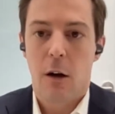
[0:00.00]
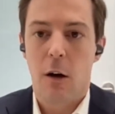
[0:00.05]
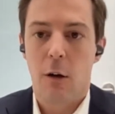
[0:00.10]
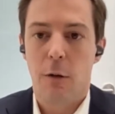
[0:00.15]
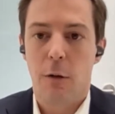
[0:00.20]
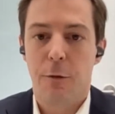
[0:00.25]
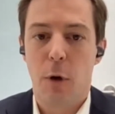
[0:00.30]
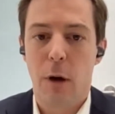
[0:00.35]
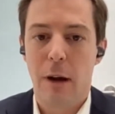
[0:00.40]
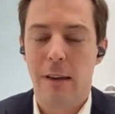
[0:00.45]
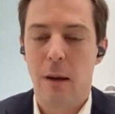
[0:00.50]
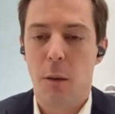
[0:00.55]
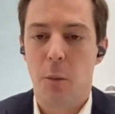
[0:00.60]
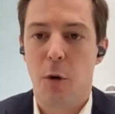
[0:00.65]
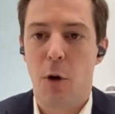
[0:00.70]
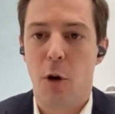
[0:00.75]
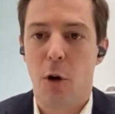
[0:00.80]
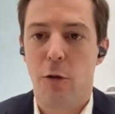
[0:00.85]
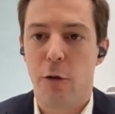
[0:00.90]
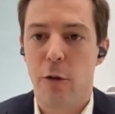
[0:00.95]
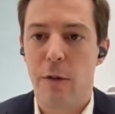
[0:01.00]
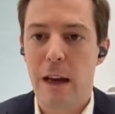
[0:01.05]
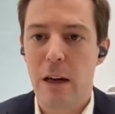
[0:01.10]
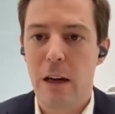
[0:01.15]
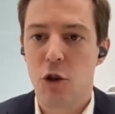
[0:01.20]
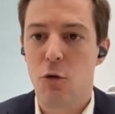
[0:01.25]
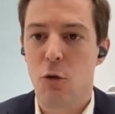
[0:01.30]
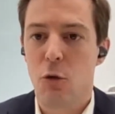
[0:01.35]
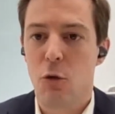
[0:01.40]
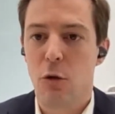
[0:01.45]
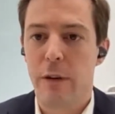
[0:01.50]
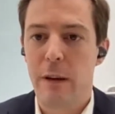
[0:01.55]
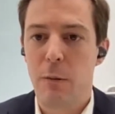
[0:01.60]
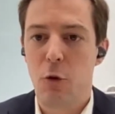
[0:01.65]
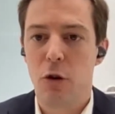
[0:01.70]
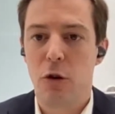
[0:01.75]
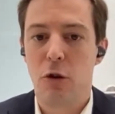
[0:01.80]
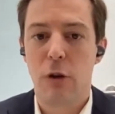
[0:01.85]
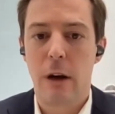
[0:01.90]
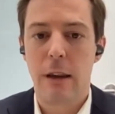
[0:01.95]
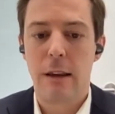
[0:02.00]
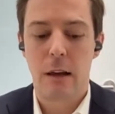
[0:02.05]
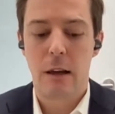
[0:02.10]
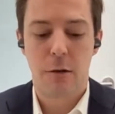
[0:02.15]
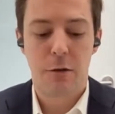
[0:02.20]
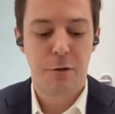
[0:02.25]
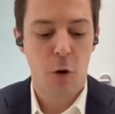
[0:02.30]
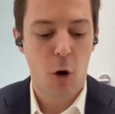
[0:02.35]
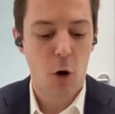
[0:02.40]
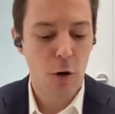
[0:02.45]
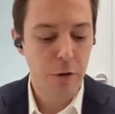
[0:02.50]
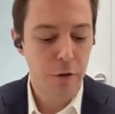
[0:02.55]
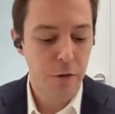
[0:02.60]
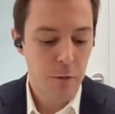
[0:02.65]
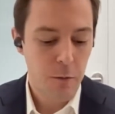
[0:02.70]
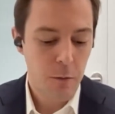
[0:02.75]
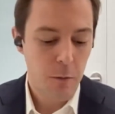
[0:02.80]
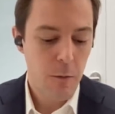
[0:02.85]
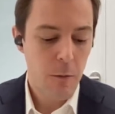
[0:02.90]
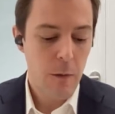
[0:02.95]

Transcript: Uh, for example, the National Democratic Force,